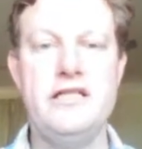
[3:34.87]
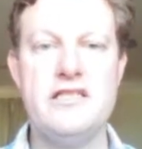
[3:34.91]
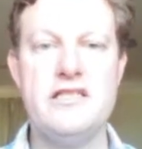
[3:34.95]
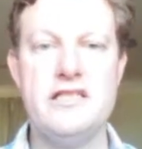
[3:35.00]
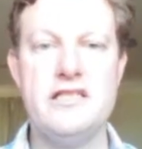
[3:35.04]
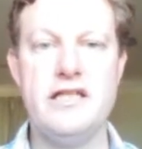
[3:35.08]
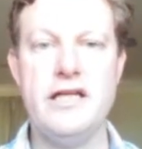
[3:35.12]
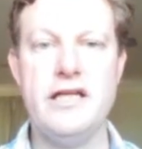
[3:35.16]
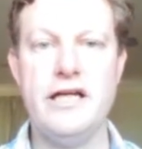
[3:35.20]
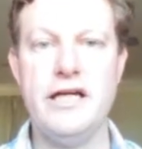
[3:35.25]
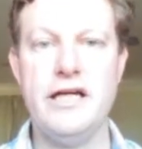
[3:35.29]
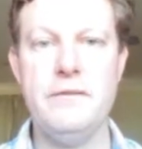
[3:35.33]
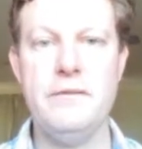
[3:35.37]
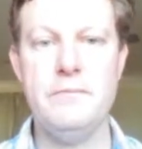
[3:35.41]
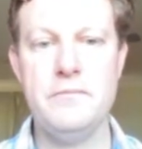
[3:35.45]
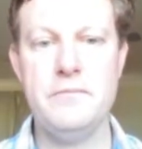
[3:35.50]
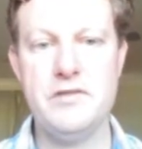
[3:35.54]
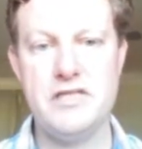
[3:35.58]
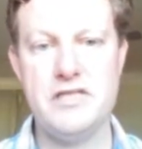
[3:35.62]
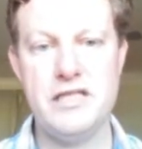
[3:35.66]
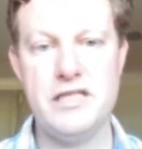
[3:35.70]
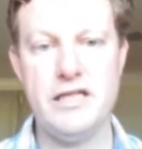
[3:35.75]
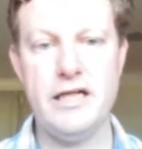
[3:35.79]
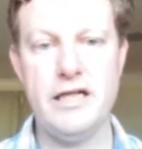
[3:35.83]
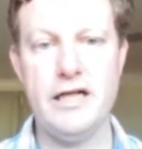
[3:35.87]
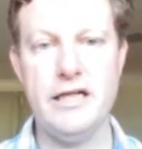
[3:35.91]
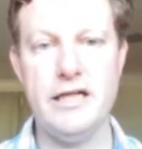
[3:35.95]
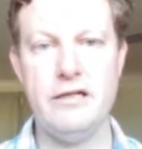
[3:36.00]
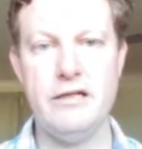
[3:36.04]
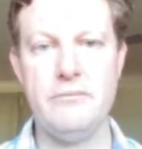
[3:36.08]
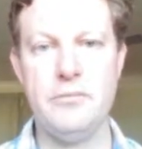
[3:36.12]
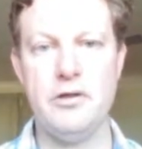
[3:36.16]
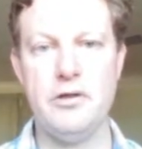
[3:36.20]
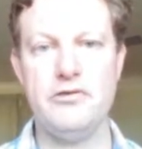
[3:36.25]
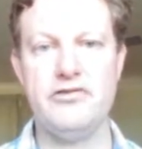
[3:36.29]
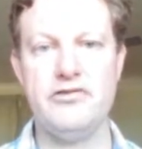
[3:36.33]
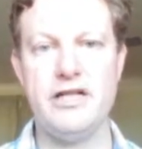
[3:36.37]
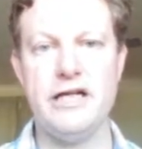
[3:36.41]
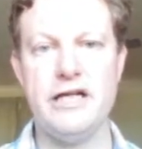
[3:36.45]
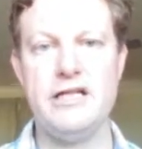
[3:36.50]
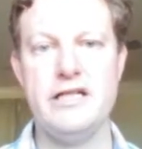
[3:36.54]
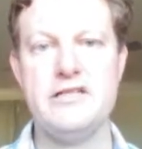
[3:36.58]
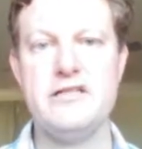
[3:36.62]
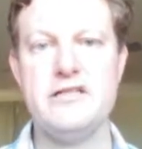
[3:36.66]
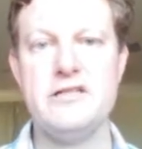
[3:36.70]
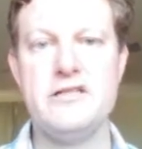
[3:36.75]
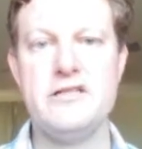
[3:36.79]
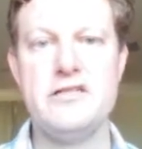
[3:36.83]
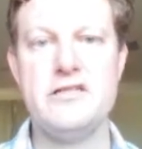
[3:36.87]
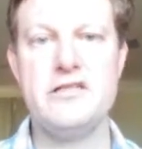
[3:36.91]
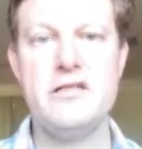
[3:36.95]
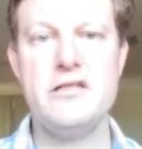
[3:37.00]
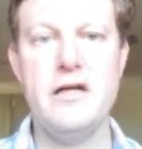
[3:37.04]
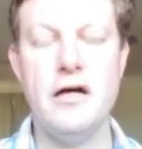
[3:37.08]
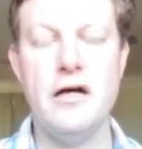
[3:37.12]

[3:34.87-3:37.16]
CAM, CA in both cases